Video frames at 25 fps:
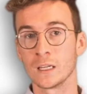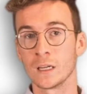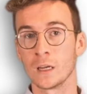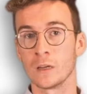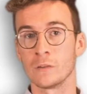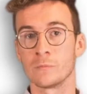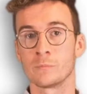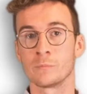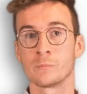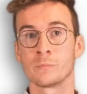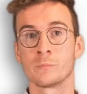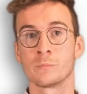
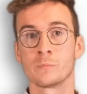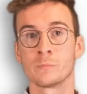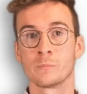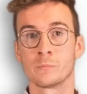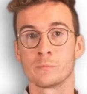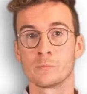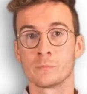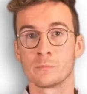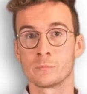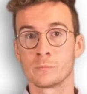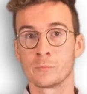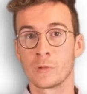of
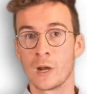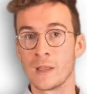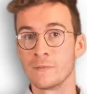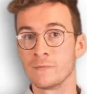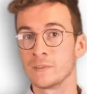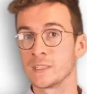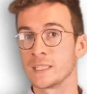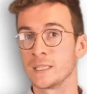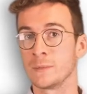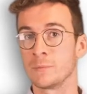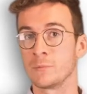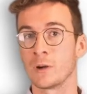
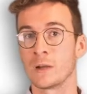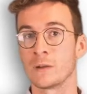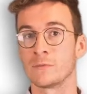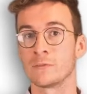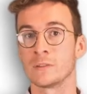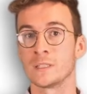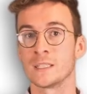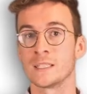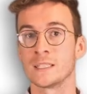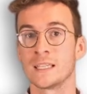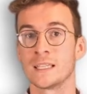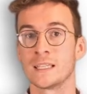privacy
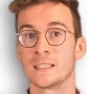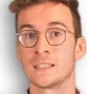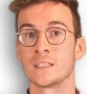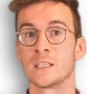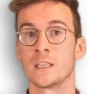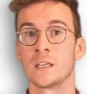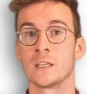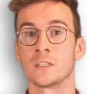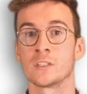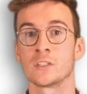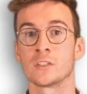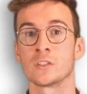preferences
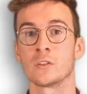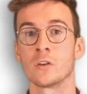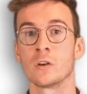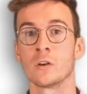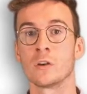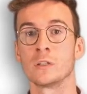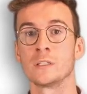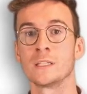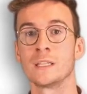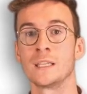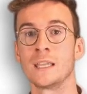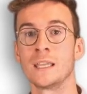that are
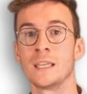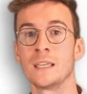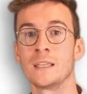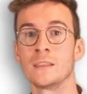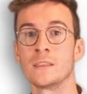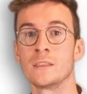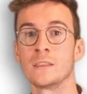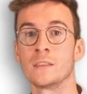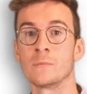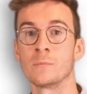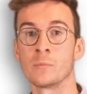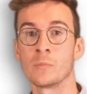stored
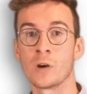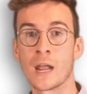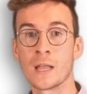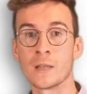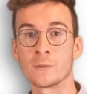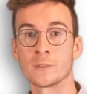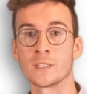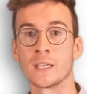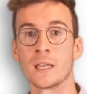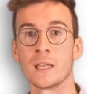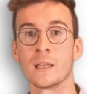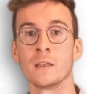in the
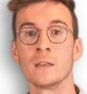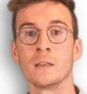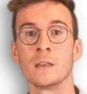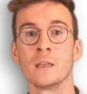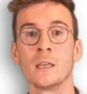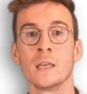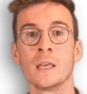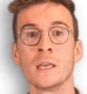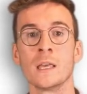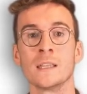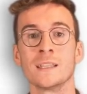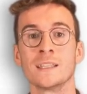browser.
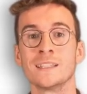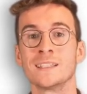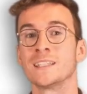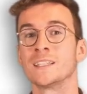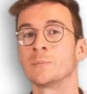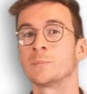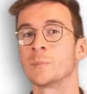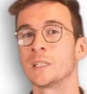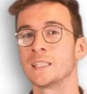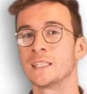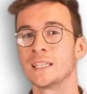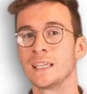This is
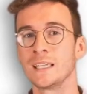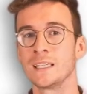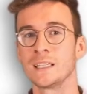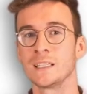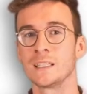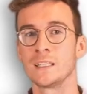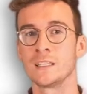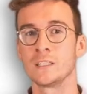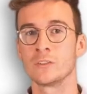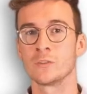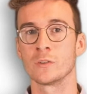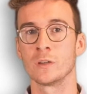
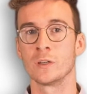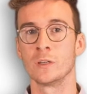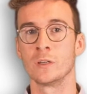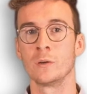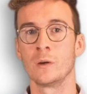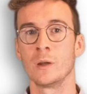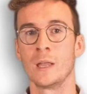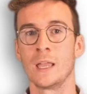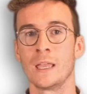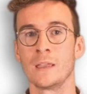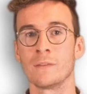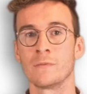particularly
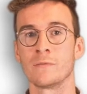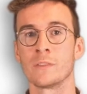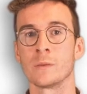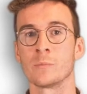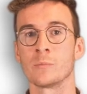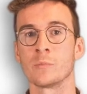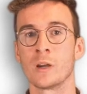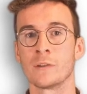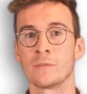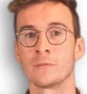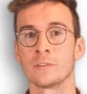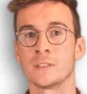true if the
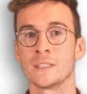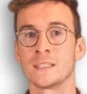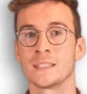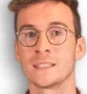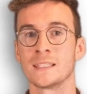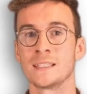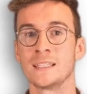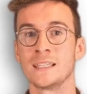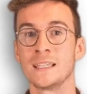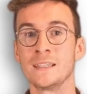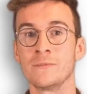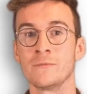preference
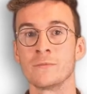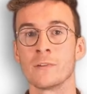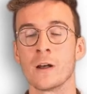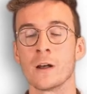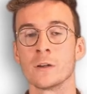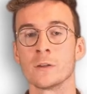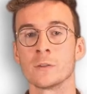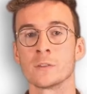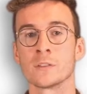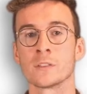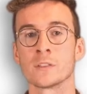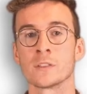
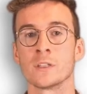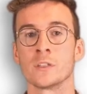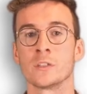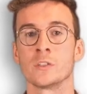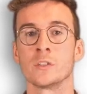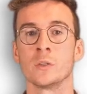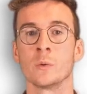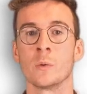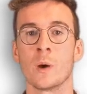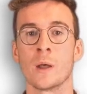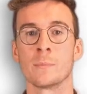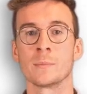defaults
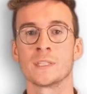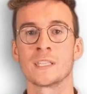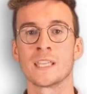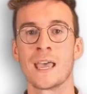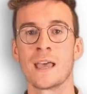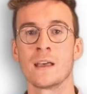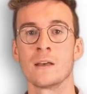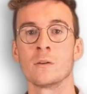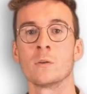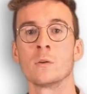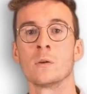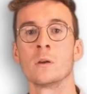to opt
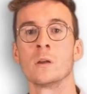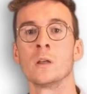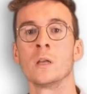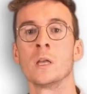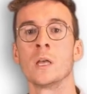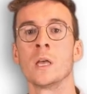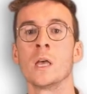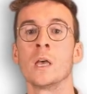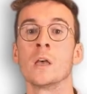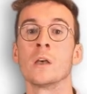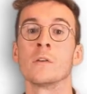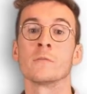out.
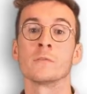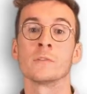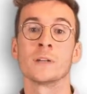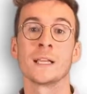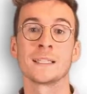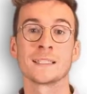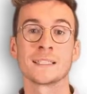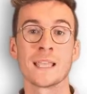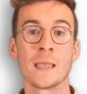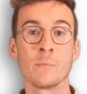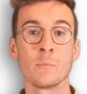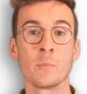For
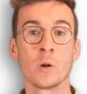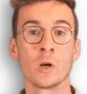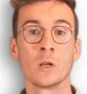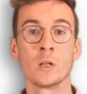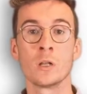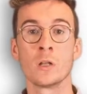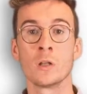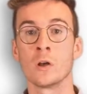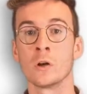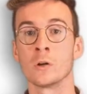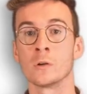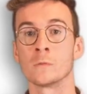example,
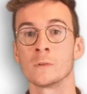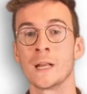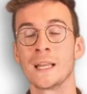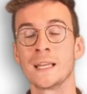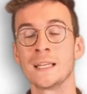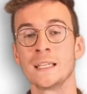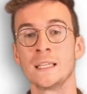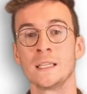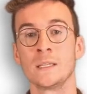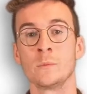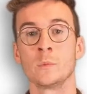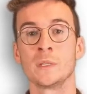
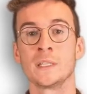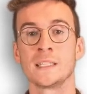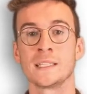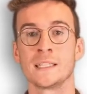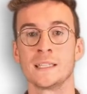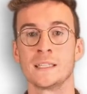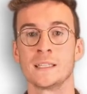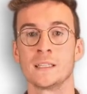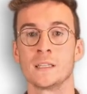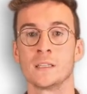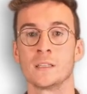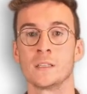already we
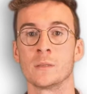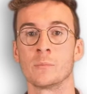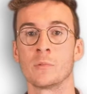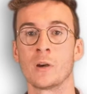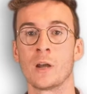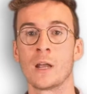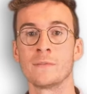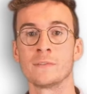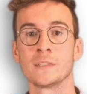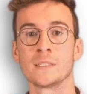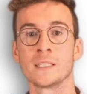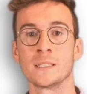see that the
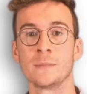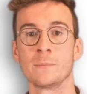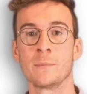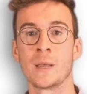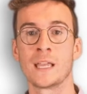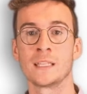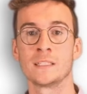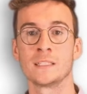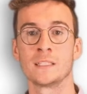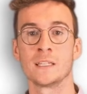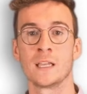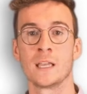Privacy
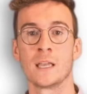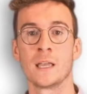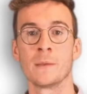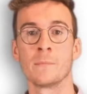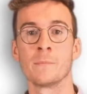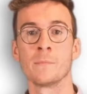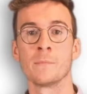Badger